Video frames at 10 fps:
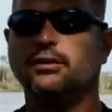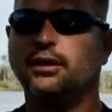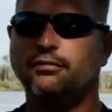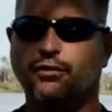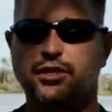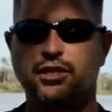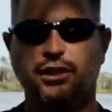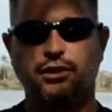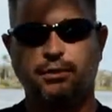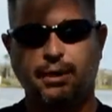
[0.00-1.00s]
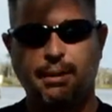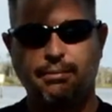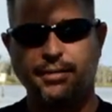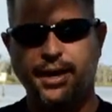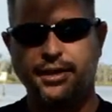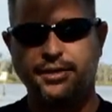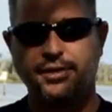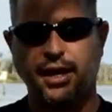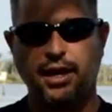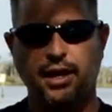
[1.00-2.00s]
unfortunately, do the proper maintenance,
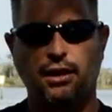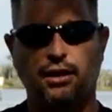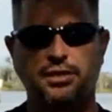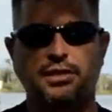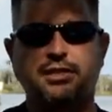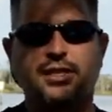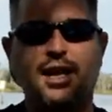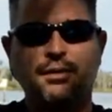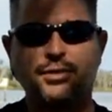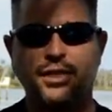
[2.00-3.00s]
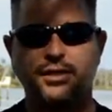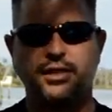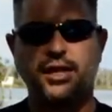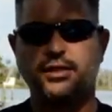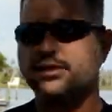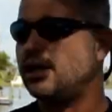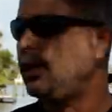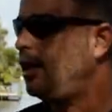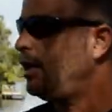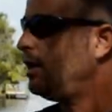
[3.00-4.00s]
and all of a sudden scallop season hits
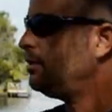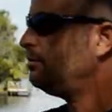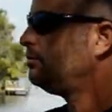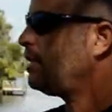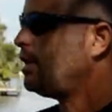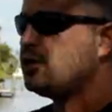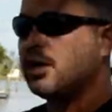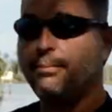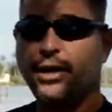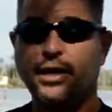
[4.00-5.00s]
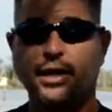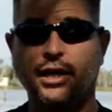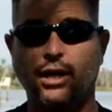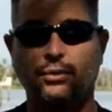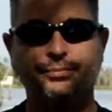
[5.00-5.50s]
and they jump in it and go.